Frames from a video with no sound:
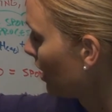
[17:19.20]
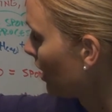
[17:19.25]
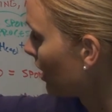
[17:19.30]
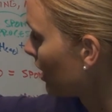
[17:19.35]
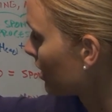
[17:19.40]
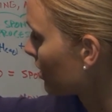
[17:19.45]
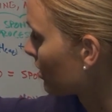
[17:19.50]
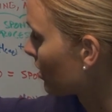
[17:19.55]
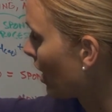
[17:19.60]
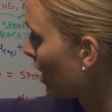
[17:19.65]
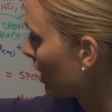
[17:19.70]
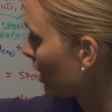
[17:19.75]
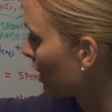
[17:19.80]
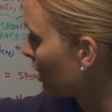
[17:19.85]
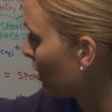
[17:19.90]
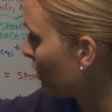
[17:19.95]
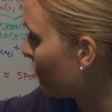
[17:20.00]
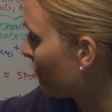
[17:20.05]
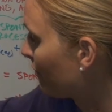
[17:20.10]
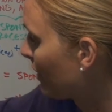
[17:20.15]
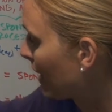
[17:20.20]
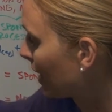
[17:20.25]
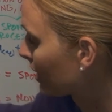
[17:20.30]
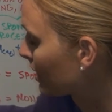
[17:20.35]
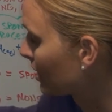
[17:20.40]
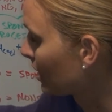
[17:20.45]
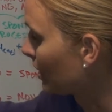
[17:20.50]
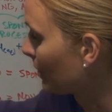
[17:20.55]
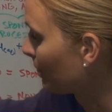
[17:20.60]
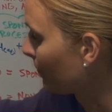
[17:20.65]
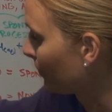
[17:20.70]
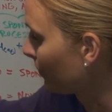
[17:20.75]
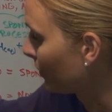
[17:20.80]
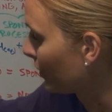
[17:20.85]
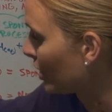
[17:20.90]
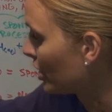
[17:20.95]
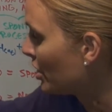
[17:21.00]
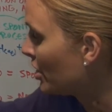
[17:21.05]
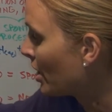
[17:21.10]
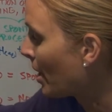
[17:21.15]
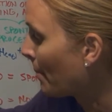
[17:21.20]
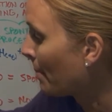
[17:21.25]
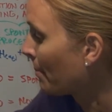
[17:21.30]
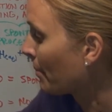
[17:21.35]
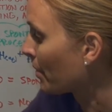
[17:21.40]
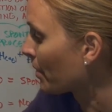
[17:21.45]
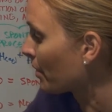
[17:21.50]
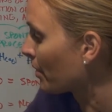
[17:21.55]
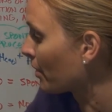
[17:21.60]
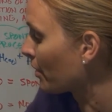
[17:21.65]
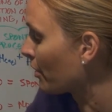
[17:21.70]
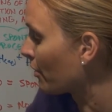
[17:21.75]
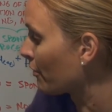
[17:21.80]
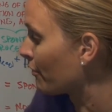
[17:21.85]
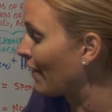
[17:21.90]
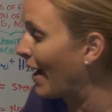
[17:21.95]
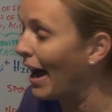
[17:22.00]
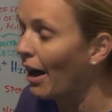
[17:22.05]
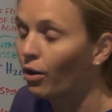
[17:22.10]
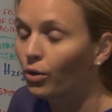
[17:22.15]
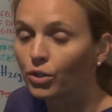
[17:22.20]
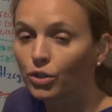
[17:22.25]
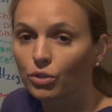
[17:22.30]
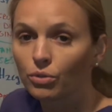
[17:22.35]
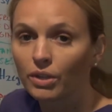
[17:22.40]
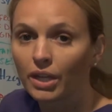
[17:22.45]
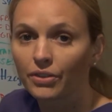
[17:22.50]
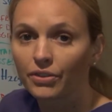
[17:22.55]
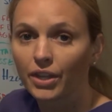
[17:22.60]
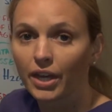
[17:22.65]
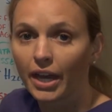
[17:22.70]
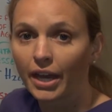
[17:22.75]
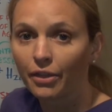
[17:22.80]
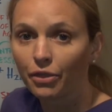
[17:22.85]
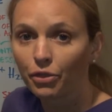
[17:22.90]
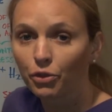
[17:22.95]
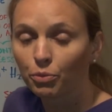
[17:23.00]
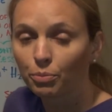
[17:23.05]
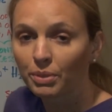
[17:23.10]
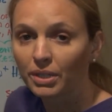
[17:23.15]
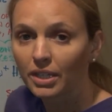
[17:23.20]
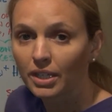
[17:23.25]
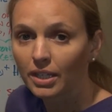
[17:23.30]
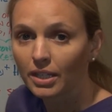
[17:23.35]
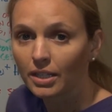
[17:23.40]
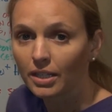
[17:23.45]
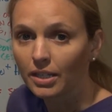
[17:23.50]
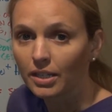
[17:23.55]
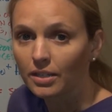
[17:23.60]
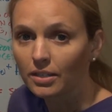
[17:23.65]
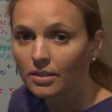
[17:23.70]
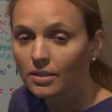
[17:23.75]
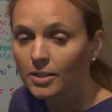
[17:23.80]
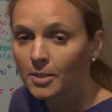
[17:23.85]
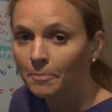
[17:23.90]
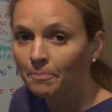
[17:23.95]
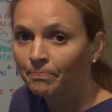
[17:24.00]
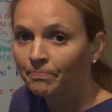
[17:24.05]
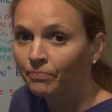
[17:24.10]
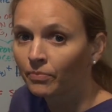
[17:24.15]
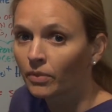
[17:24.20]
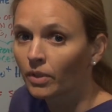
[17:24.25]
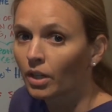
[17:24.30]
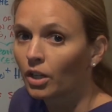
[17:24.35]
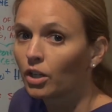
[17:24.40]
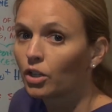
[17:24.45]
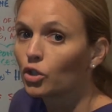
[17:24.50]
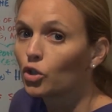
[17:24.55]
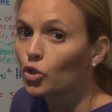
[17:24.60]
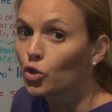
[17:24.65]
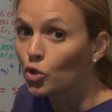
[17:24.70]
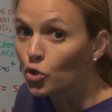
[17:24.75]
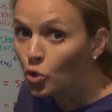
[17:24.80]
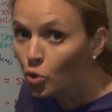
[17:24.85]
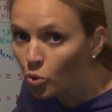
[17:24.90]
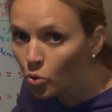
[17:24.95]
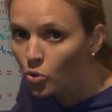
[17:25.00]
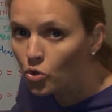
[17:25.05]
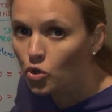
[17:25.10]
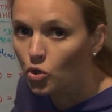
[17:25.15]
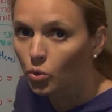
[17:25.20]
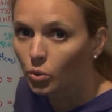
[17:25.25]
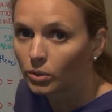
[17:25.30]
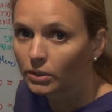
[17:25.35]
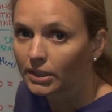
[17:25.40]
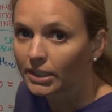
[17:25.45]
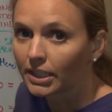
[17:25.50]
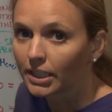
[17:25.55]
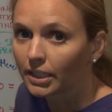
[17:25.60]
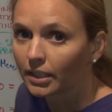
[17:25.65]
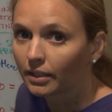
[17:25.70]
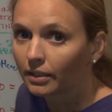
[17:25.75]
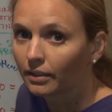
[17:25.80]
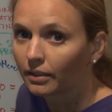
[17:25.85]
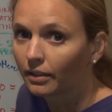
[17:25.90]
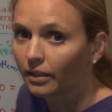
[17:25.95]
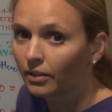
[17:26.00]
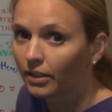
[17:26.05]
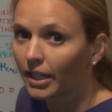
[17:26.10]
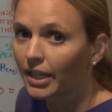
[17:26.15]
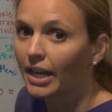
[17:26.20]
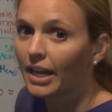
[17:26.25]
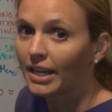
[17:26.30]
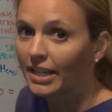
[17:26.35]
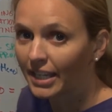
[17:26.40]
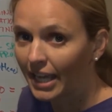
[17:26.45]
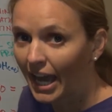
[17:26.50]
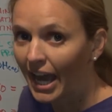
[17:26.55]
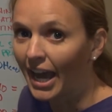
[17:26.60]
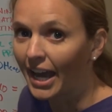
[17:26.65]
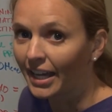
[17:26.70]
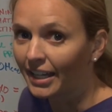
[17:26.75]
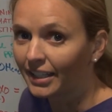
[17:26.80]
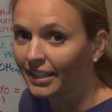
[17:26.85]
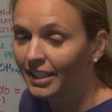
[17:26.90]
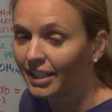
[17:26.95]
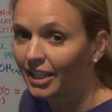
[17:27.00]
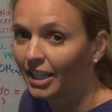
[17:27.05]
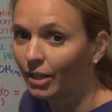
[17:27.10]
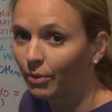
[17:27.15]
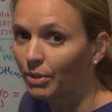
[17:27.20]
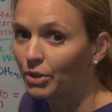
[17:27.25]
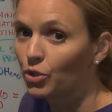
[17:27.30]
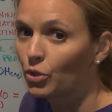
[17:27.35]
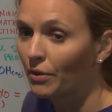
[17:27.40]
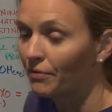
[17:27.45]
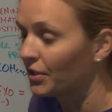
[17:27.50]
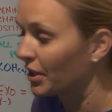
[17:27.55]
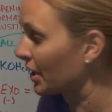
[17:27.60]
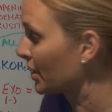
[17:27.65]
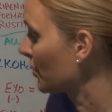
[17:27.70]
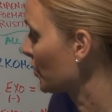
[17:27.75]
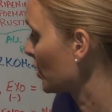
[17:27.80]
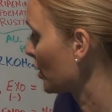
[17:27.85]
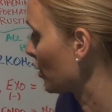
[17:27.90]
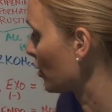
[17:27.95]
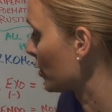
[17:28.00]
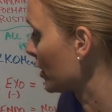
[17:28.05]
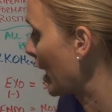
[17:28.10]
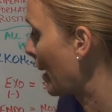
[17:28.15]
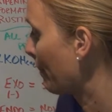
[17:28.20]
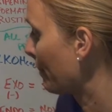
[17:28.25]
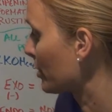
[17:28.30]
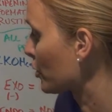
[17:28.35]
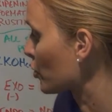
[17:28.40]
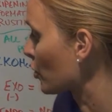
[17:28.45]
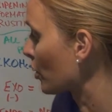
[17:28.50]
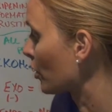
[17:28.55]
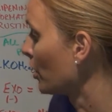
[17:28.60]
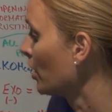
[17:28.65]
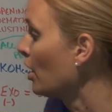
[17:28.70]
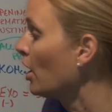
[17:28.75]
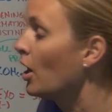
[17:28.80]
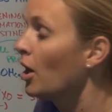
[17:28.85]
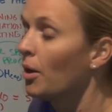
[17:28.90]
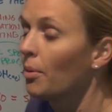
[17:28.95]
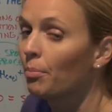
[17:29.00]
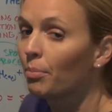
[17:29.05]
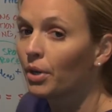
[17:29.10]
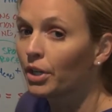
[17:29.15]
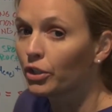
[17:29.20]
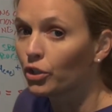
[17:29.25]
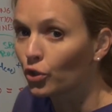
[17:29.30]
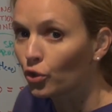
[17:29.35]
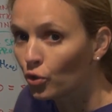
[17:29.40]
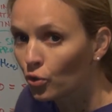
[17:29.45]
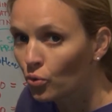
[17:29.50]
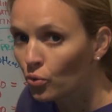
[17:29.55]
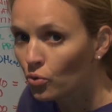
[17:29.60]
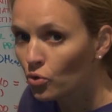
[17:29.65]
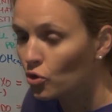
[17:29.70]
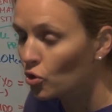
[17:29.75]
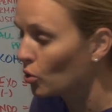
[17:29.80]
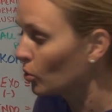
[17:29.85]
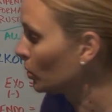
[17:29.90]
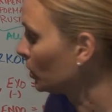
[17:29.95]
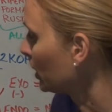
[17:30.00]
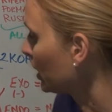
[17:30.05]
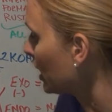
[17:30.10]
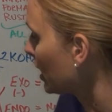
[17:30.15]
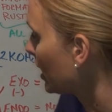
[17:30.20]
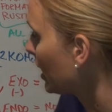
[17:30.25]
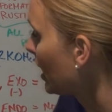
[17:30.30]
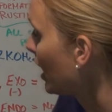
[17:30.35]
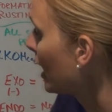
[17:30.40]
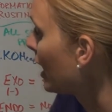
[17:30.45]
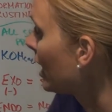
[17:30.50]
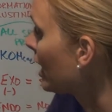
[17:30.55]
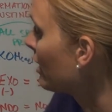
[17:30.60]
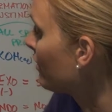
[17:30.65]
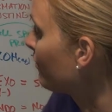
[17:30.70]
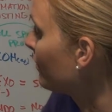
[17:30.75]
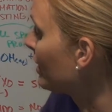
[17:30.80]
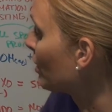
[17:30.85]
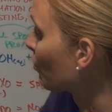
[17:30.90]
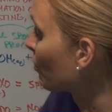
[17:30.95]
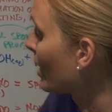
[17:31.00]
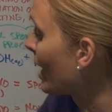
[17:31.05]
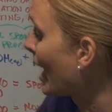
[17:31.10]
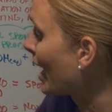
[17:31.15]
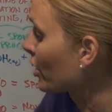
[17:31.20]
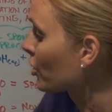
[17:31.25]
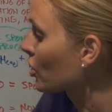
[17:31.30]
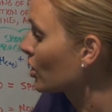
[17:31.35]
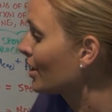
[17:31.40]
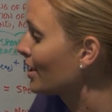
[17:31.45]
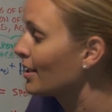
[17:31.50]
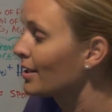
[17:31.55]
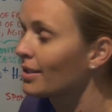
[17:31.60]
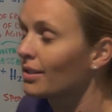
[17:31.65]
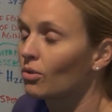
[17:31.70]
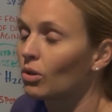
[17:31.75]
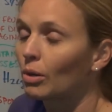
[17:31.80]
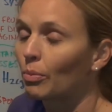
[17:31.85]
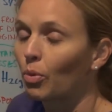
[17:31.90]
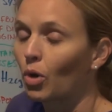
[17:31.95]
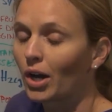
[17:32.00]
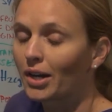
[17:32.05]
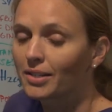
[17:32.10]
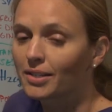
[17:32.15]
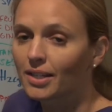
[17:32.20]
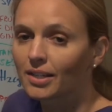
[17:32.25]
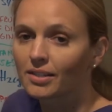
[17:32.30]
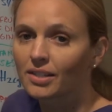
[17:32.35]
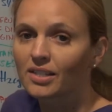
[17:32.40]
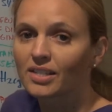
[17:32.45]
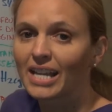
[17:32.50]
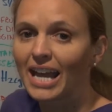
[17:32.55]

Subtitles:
going to affect the number or value that the enthalpy is. Usually, okay, it can, and we do have to consider temperature, but usually if a reaction is, or a process is